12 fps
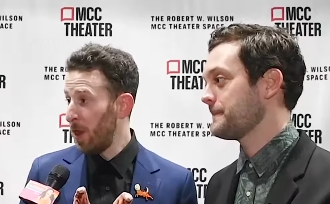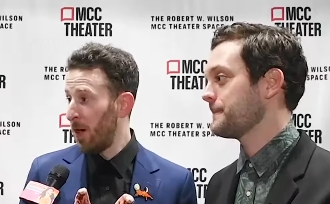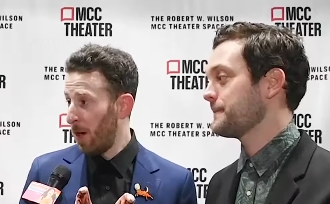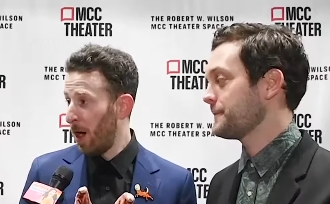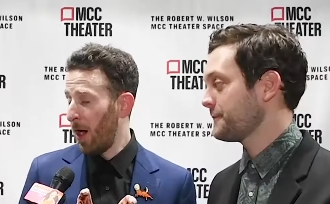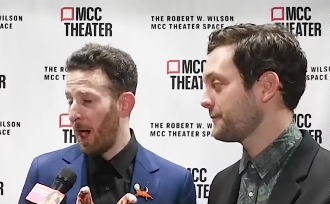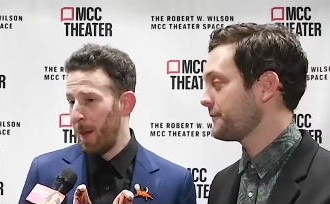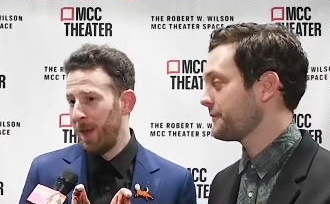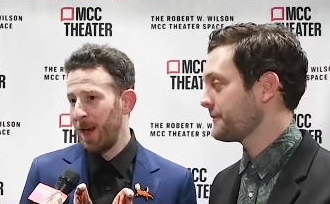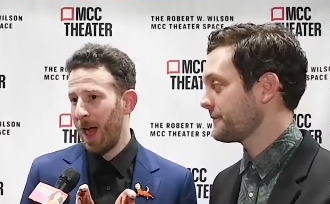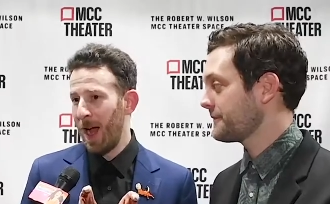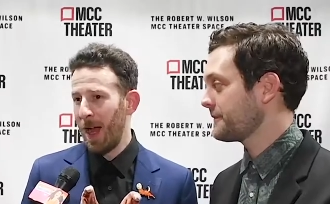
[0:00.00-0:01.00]
Speaker 1: there are. I mean,
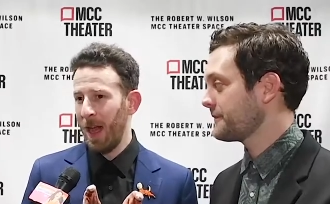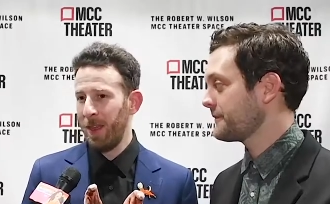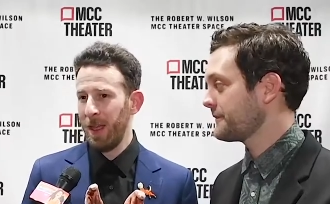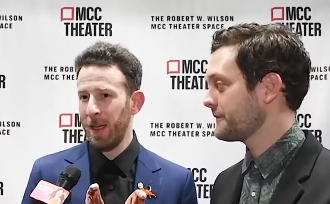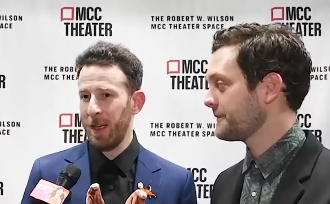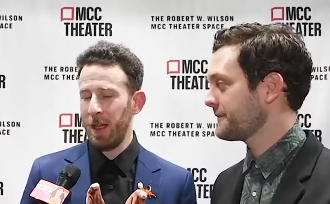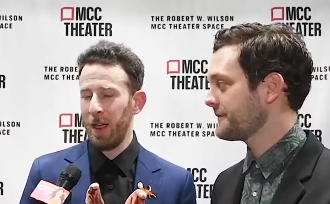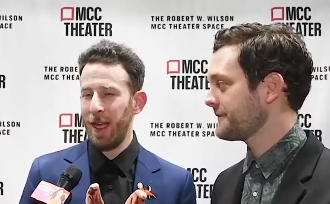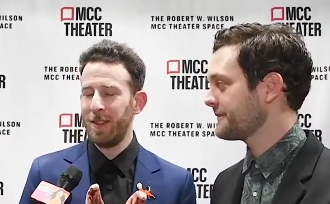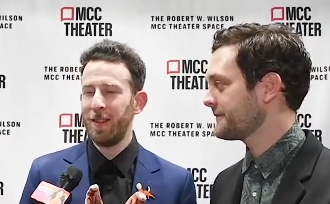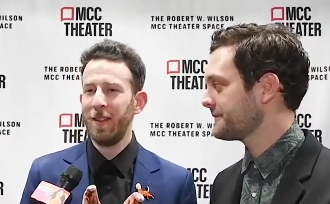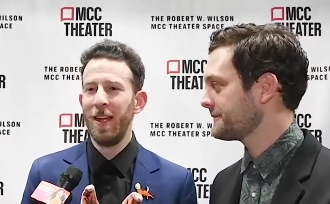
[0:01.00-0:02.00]
I, I think
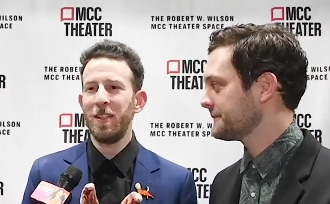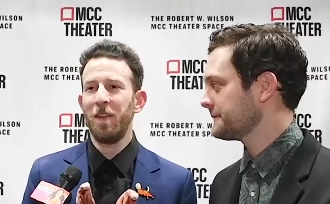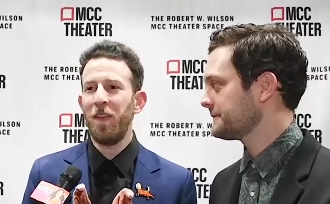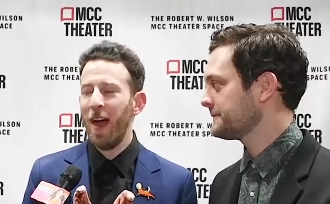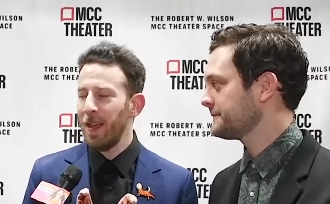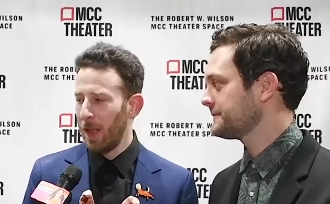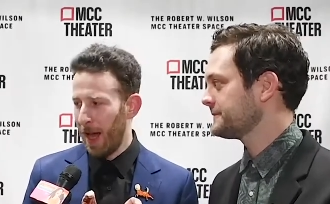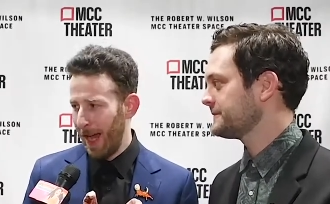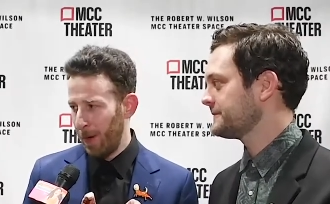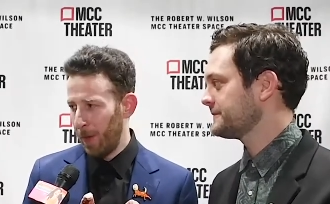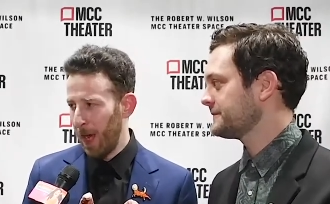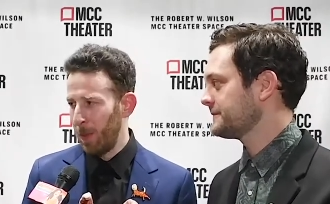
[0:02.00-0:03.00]
it's it's a fine line,
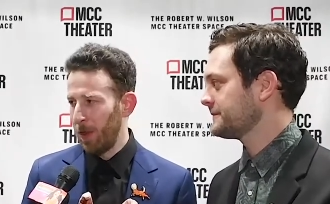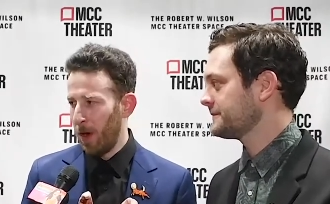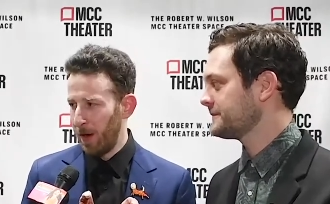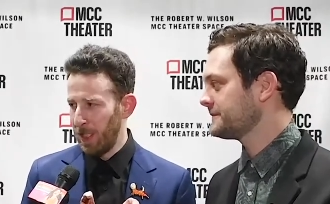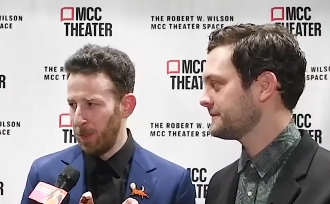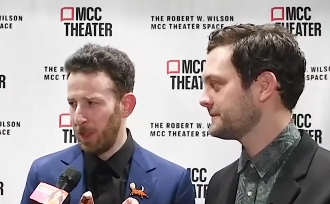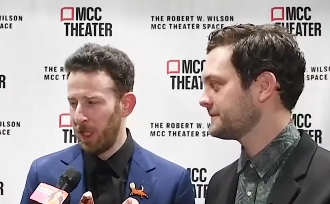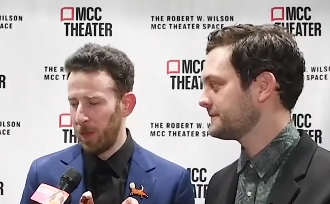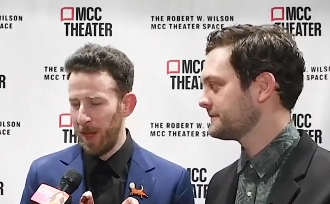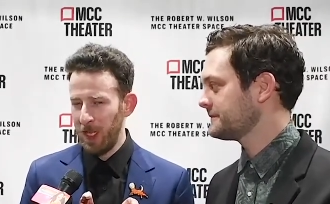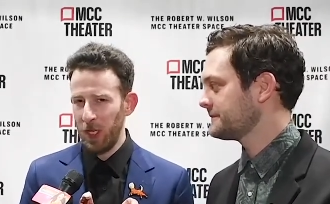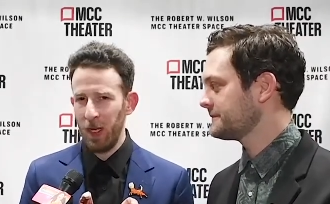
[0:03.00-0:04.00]
right, with audience
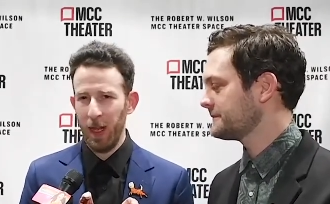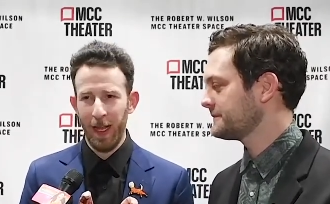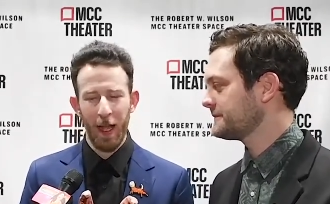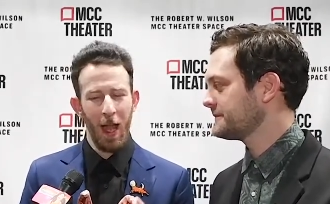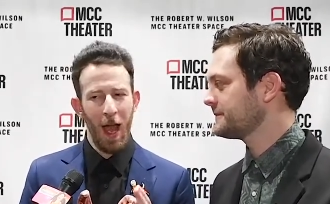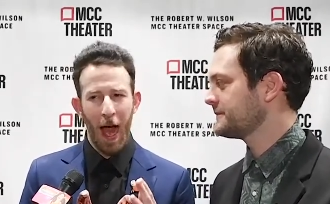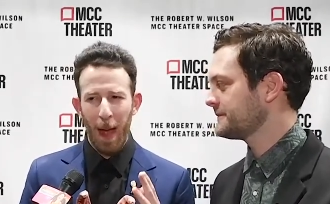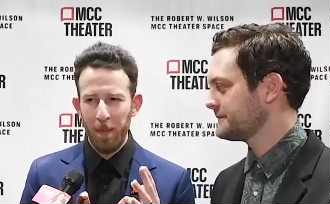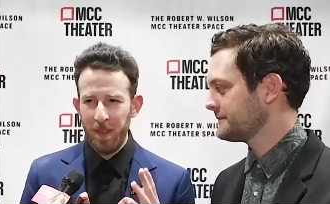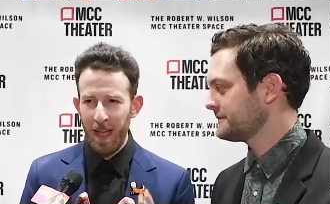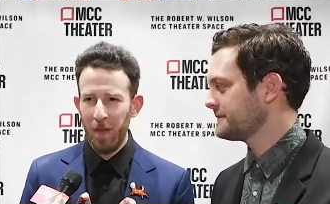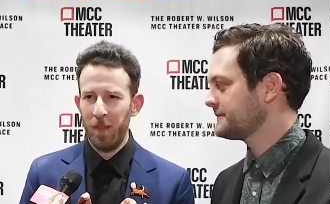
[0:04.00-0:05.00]
participation. Like, I'm
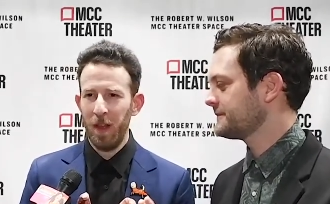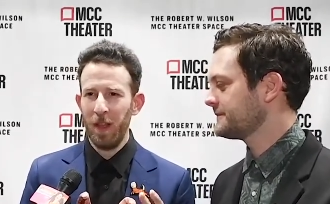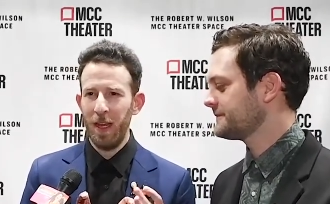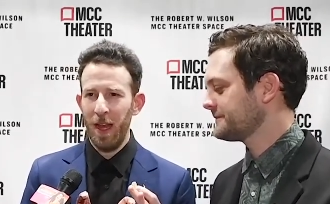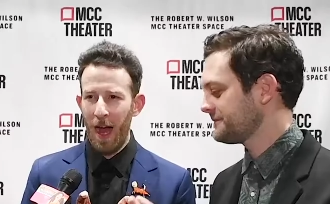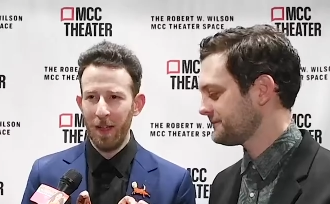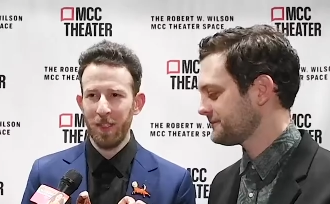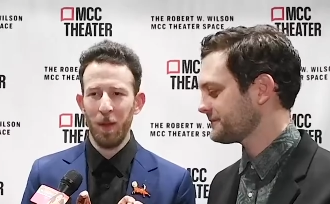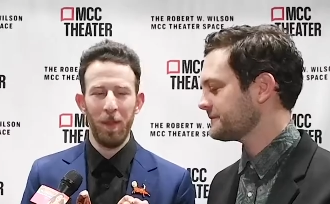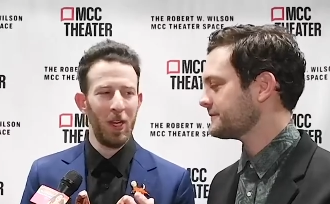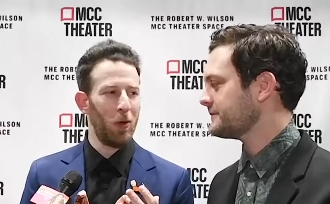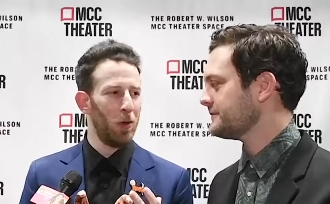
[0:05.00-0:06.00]
definitely not
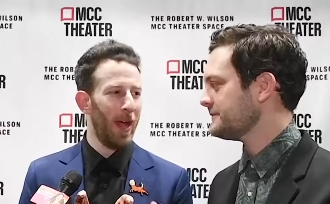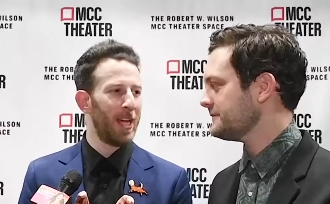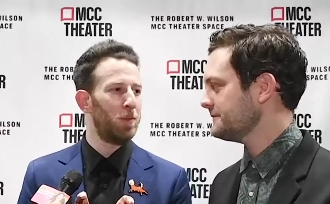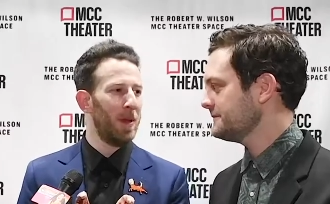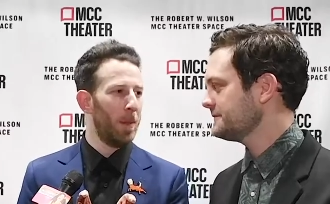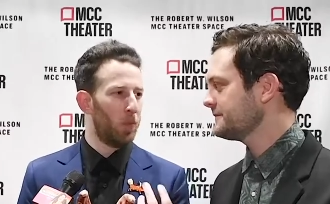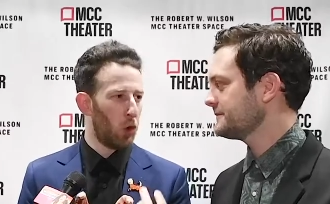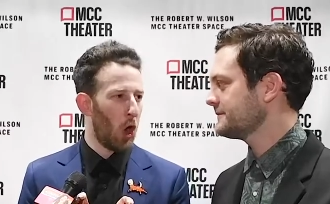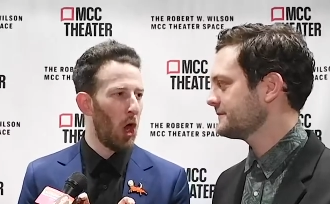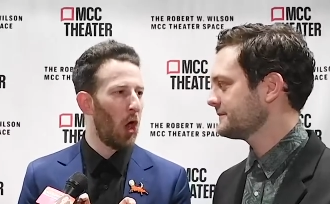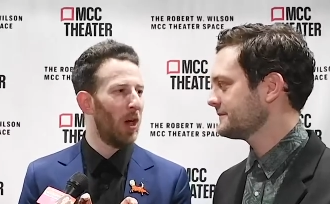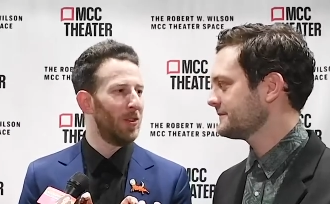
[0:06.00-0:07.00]
somebody who likes being brought
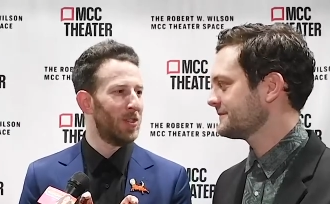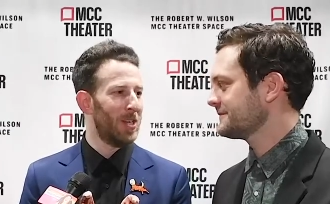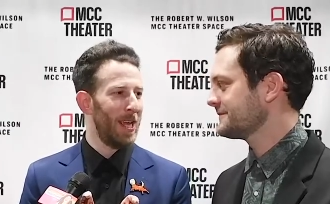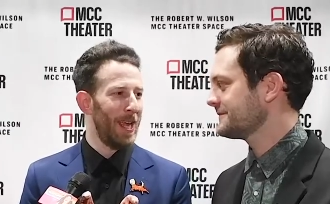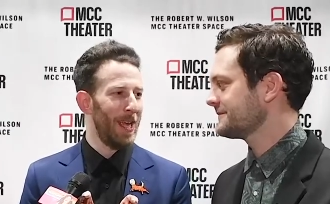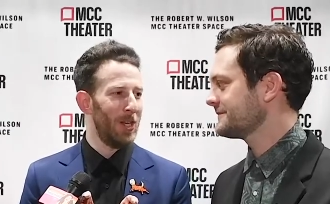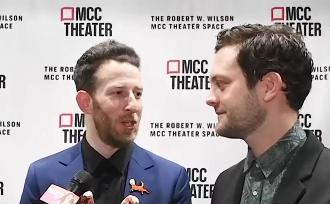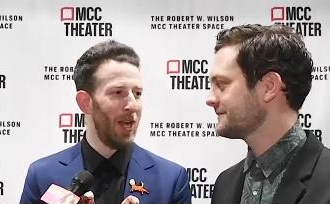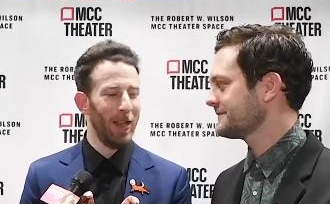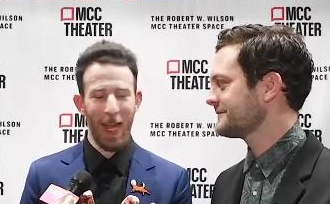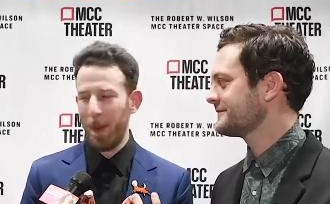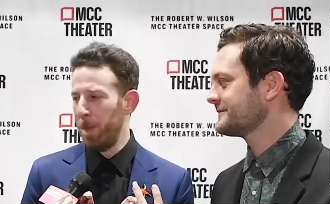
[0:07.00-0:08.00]
on stage and
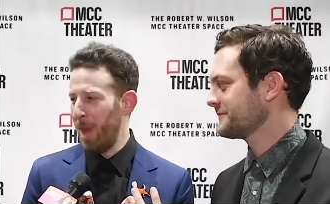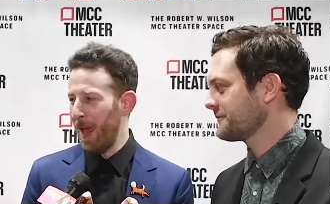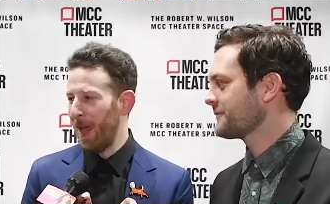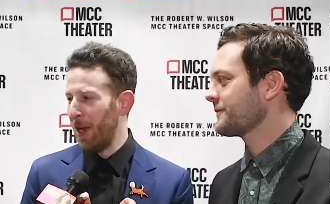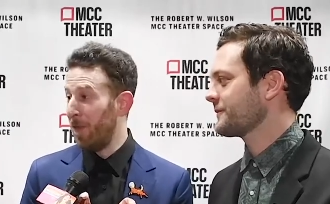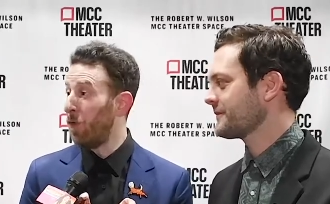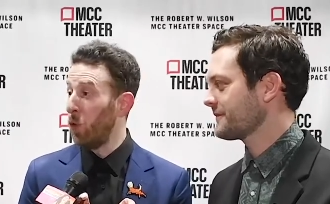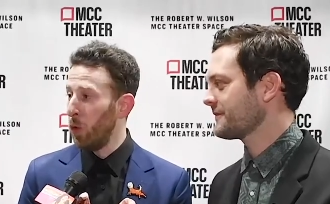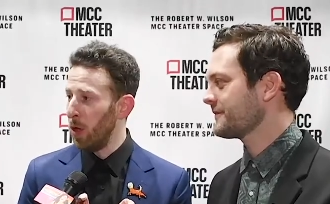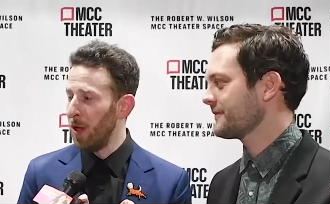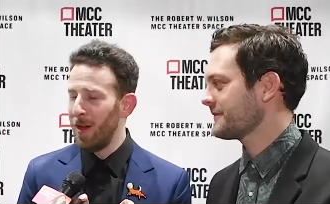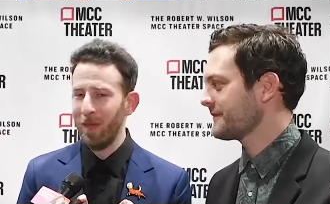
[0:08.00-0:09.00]
like made a
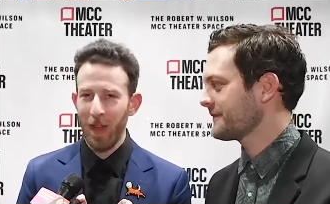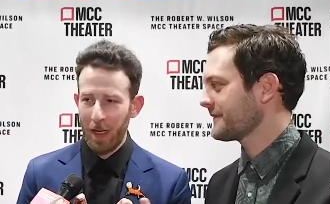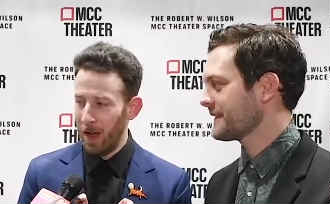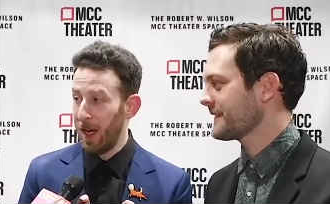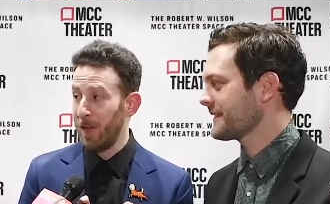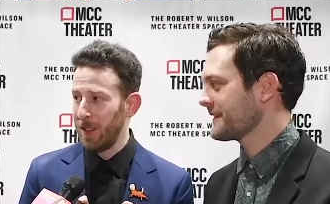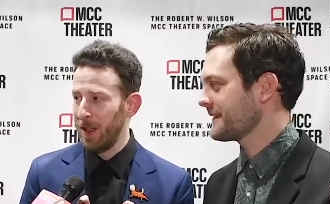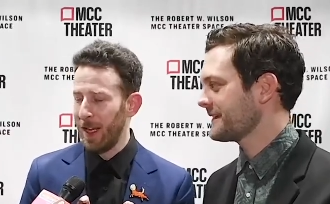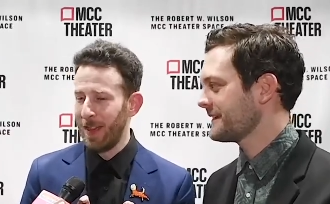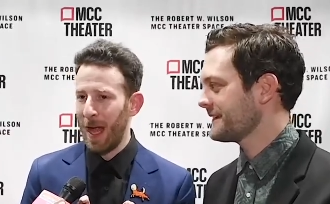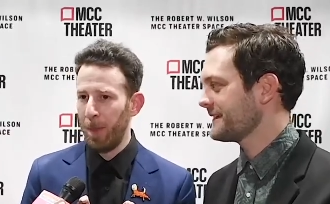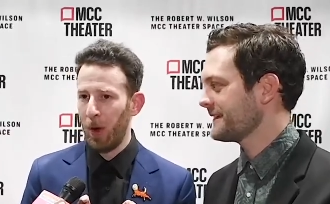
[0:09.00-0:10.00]
fool of. Like, none of us like
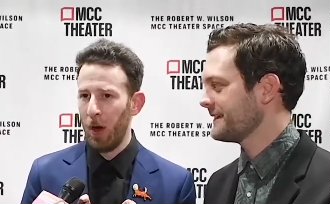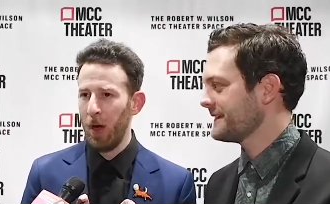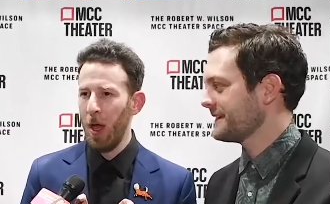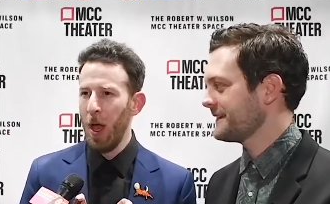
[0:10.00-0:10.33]
that part.